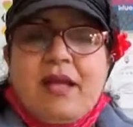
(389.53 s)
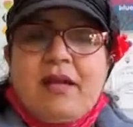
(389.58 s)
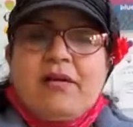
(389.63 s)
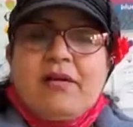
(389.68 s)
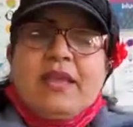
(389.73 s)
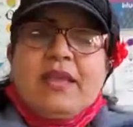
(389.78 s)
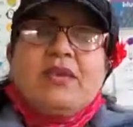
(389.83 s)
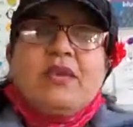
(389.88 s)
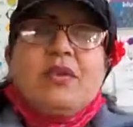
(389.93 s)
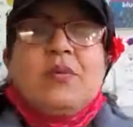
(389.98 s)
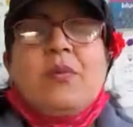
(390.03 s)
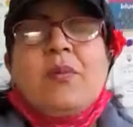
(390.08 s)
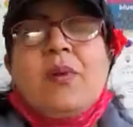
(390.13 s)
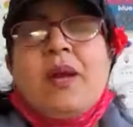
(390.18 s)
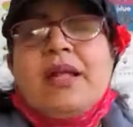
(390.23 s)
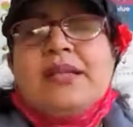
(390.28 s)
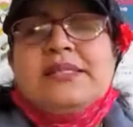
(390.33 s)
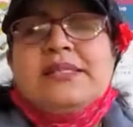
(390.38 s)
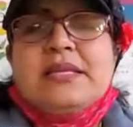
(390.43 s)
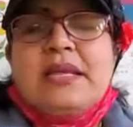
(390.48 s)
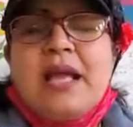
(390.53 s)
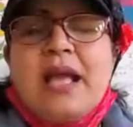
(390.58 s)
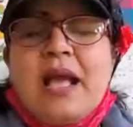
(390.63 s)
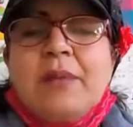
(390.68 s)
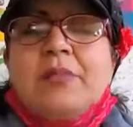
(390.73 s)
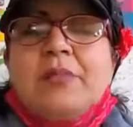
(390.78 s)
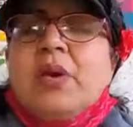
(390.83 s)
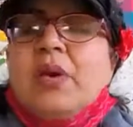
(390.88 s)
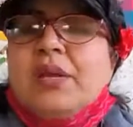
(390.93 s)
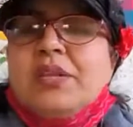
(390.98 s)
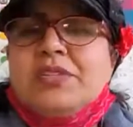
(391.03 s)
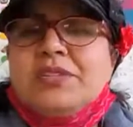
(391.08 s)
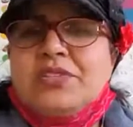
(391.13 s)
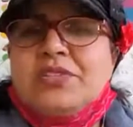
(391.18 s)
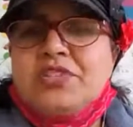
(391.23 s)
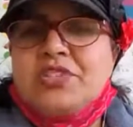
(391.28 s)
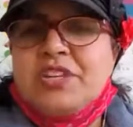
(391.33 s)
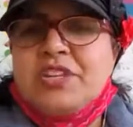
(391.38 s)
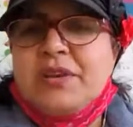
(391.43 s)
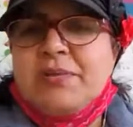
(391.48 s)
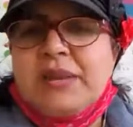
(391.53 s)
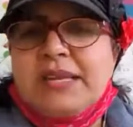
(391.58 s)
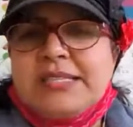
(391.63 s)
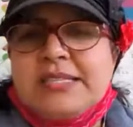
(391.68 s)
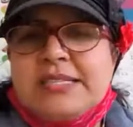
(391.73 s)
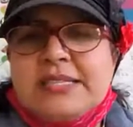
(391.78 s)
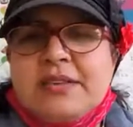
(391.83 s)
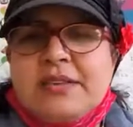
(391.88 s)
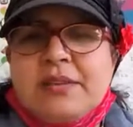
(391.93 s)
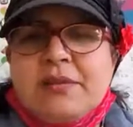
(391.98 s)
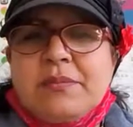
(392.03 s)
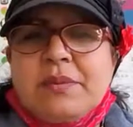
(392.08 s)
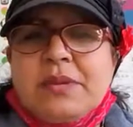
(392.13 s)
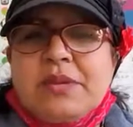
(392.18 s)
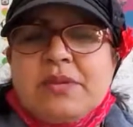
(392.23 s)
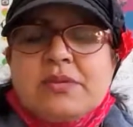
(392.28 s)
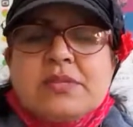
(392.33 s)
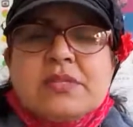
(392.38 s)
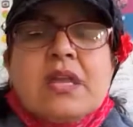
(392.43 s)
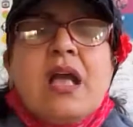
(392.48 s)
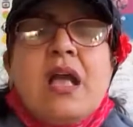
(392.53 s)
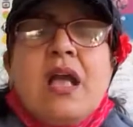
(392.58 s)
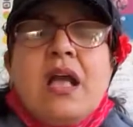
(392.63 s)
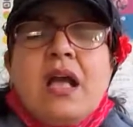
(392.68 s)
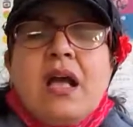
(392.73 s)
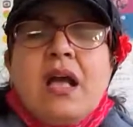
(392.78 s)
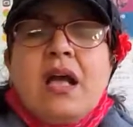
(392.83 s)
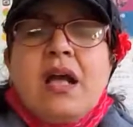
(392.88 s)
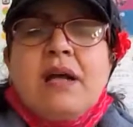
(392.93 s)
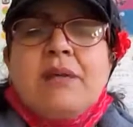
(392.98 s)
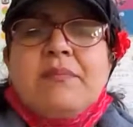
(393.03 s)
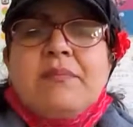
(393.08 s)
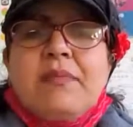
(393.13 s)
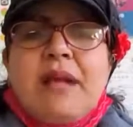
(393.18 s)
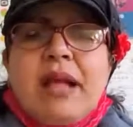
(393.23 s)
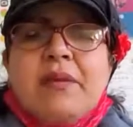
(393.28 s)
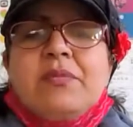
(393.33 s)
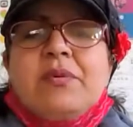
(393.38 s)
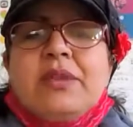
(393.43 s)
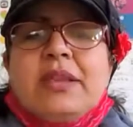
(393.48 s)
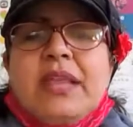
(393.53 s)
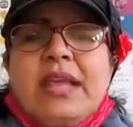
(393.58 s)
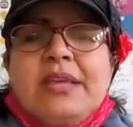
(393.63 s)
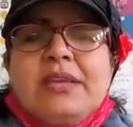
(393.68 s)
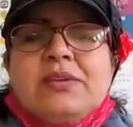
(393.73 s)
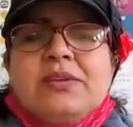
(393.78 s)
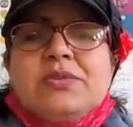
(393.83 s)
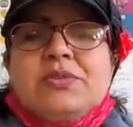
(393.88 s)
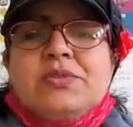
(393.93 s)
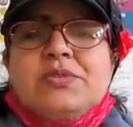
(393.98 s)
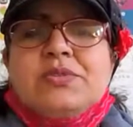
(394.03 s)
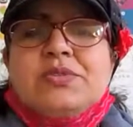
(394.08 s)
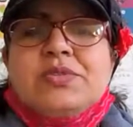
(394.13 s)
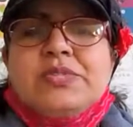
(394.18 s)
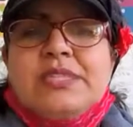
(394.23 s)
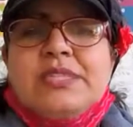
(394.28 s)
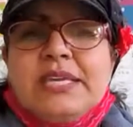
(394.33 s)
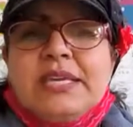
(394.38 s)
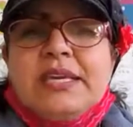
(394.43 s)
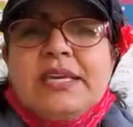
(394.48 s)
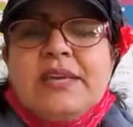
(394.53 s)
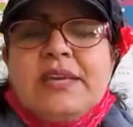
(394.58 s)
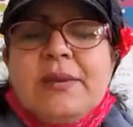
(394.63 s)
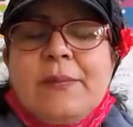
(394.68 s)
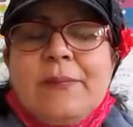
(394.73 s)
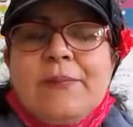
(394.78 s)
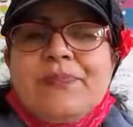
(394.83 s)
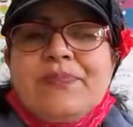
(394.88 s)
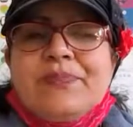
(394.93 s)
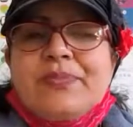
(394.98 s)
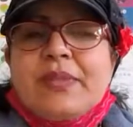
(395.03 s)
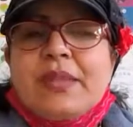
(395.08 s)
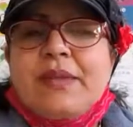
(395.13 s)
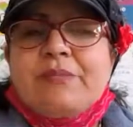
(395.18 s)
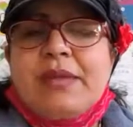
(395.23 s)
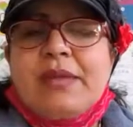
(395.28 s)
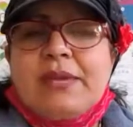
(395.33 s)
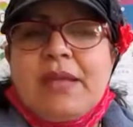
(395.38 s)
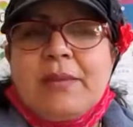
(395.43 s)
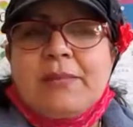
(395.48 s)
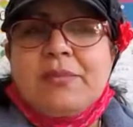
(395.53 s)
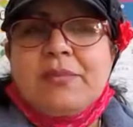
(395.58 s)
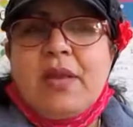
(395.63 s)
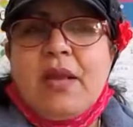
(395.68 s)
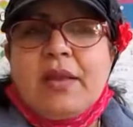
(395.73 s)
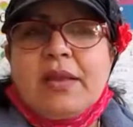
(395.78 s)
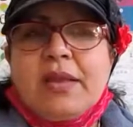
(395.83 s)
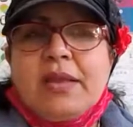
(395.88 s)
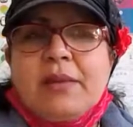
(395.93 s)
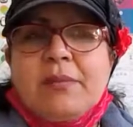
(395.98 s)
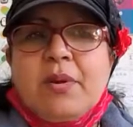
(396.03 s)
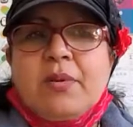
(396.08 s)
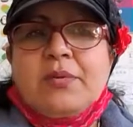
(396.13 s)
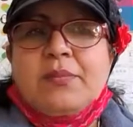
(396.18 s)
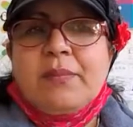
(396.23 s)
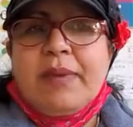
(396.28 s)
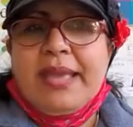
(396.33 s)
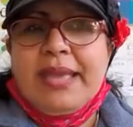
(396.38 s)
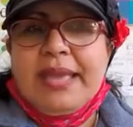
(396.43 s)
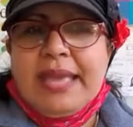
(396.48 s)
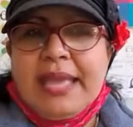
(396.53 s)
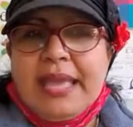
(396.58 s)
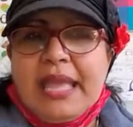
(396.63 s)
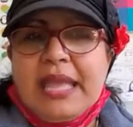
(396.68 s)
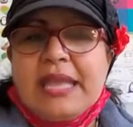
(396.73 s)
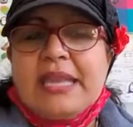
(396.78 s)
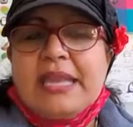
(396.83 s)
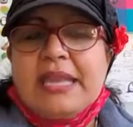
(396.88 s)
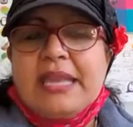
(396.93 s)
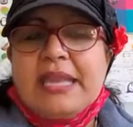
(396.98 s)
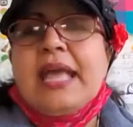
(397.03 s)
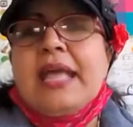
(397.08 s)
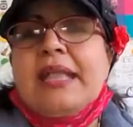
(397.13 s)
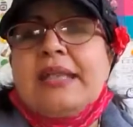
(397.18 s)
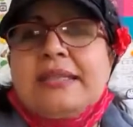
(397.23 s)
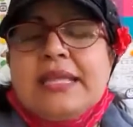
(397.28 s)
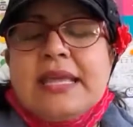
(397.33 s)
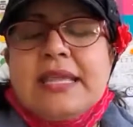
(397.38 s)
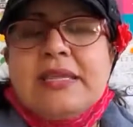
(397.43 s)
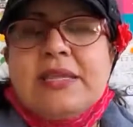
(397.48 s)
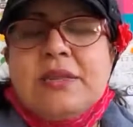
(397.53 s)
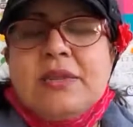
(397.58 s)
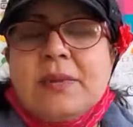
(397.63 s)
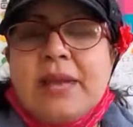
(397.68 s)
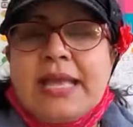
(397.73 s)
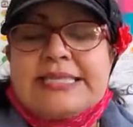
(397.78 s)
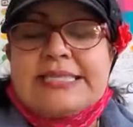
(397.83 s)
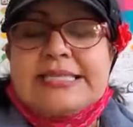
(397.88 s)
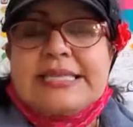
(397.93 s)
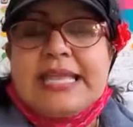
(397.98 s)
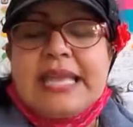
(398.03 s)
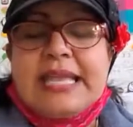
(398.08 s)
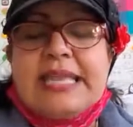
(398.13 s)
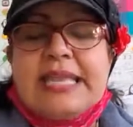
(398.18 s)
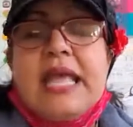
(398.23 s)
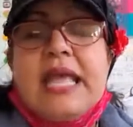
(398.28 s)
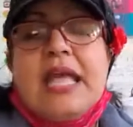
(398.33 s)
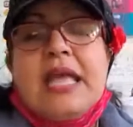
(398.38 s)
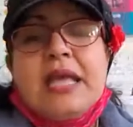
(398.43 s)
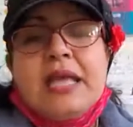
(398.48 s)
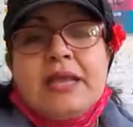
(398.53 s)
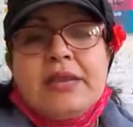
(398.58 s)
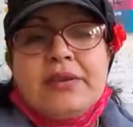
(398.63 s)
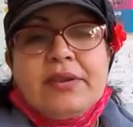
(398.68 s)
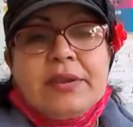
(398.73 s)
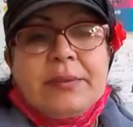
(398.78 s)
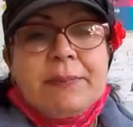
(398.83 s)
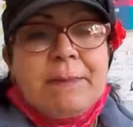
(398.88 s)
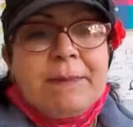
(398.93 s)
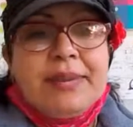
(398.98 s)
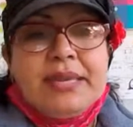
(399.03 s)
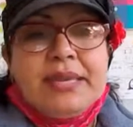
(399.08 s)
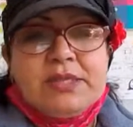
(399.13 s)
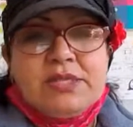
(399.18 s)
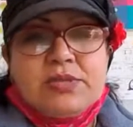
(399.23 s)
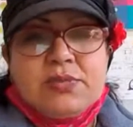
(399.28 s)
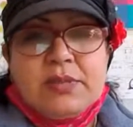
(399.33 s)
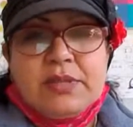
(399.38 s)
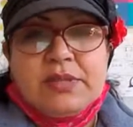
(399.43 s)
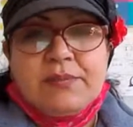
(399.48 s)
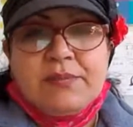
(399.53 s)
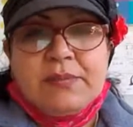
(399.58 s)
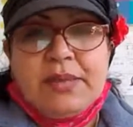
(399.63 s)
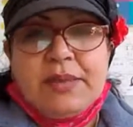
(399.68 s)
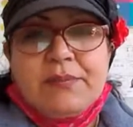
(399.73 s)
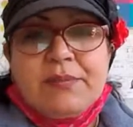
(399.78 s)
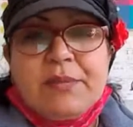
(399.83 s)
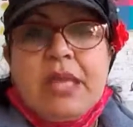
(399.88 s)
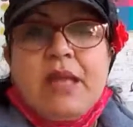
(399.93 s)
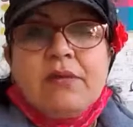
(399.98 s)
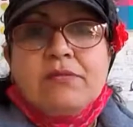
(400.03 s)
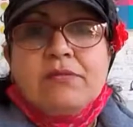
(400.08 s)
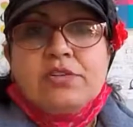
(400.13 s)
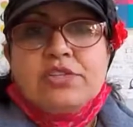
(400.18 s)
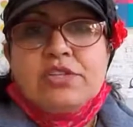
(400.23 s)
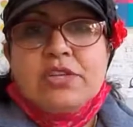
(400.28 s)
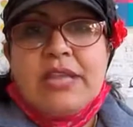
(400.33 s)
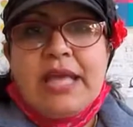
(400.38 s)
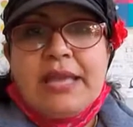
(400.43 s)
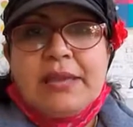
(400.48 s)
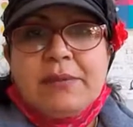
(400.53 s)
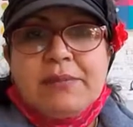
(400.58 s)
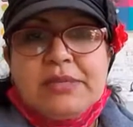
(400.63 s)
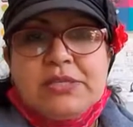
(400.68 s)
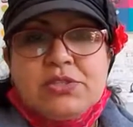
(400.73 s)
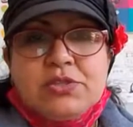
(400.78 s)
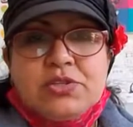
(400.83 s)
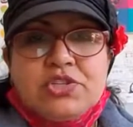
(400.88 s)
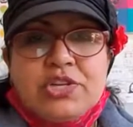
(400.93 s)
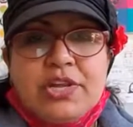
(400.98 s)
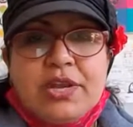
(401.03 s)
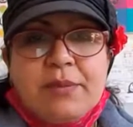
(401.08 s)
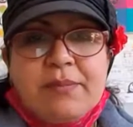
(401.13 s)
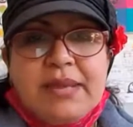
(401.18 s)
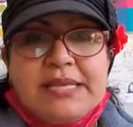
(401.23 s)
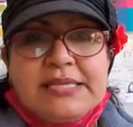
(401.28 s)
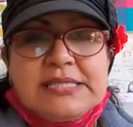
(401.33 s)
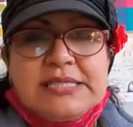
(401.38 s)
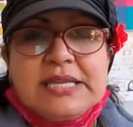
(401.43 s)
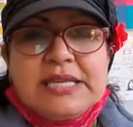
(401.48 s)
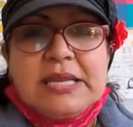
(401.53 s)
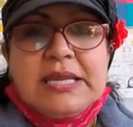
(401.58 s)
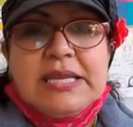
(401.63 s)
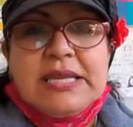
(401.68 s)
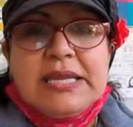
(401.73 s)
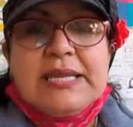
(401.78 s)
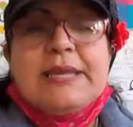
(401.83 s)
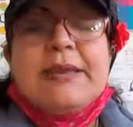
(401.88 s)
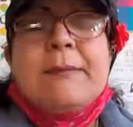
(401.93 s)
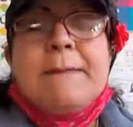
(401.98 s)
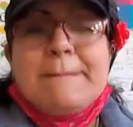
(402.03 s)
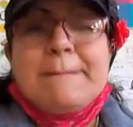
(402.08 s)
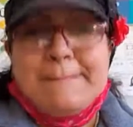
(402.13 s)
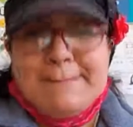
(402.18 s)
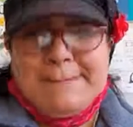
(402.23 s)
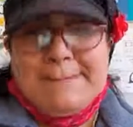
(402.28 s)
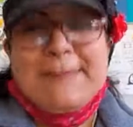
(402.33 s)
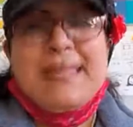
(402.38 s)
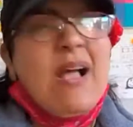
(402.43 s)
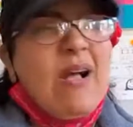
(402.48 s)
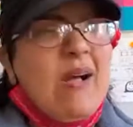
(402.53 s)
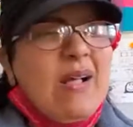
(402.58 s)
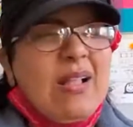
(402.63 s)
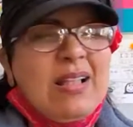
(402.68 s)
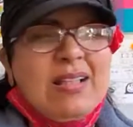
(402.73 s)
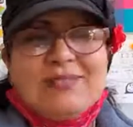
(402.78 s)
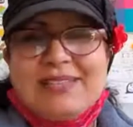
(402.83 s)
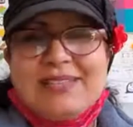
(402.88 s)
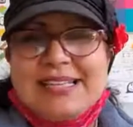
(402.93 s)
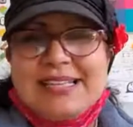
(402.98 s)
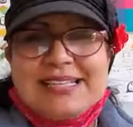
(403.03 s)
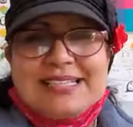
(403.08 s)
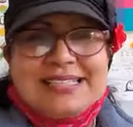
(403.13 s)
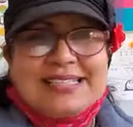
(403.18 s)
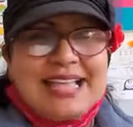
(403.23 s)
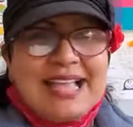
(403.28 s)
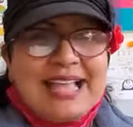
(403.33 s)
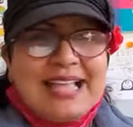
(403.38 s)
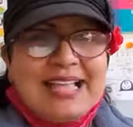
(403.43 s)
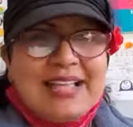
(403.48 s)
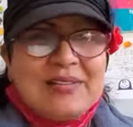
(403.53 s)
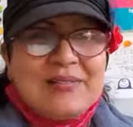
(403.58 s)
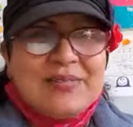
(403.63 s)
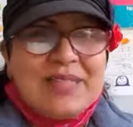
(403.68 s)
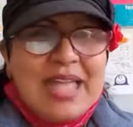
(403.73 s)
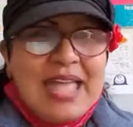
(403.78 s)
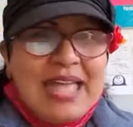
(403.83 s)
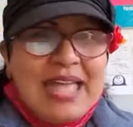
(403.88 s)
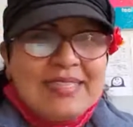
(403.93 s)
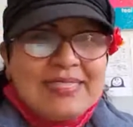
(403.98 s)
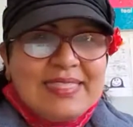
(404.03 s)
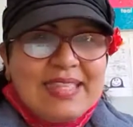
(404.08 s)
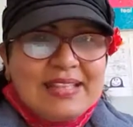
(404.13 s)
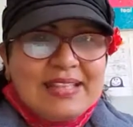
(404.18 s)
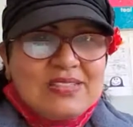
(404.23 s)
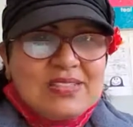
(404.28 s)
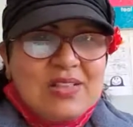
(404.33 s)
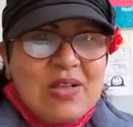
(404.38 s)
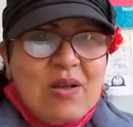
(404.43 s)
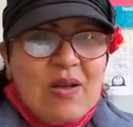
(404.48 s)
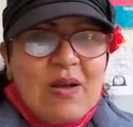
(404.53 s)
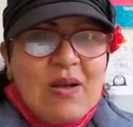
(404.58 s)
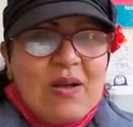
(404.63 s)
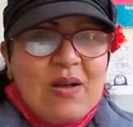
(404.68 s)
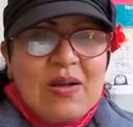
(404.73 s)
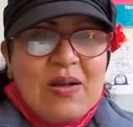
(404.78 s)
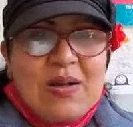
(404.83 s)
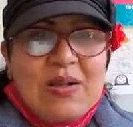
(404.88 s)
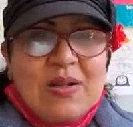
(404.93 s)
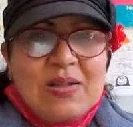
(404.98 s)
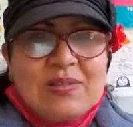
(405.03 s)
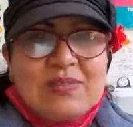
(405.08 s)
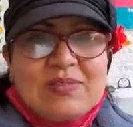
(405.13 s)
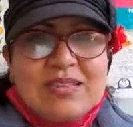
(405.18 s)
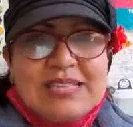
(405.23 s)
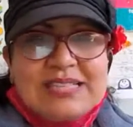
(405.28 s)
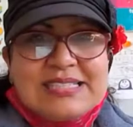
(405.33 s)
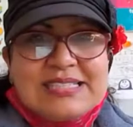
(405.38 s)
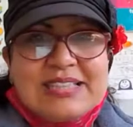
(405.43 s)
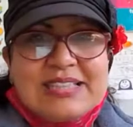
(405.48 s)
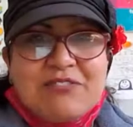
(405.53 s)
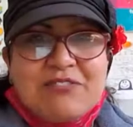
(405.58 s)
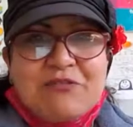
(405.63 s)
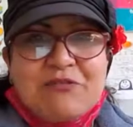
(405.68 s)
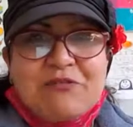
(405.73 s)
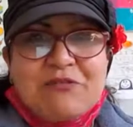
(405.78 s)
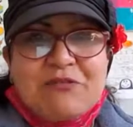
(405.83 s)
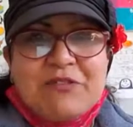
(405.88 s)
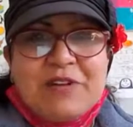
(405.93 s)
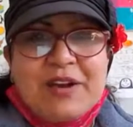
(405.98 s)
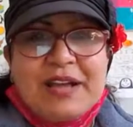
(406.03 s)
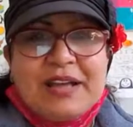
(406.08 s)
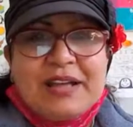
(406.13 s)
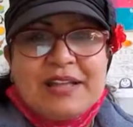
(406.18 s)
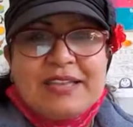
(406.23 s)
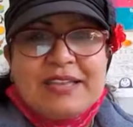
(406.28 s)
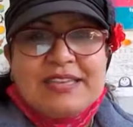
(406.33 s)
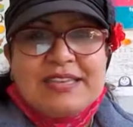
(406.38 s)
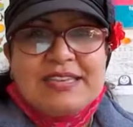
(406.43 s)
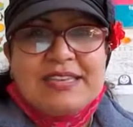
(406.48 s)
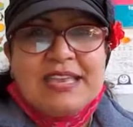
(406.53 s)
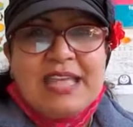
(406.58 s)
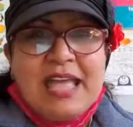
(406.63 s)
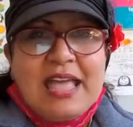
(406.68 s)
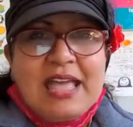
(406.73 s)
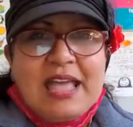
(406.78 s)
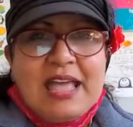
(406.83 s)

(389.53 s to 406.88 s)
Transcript: Okay, you know what? I'm going to share my screen because um, I would like you to see when I'm talking about my head and then you guys can repeat with me. Would you like me to share my screen? Always, huh? That's always the fun.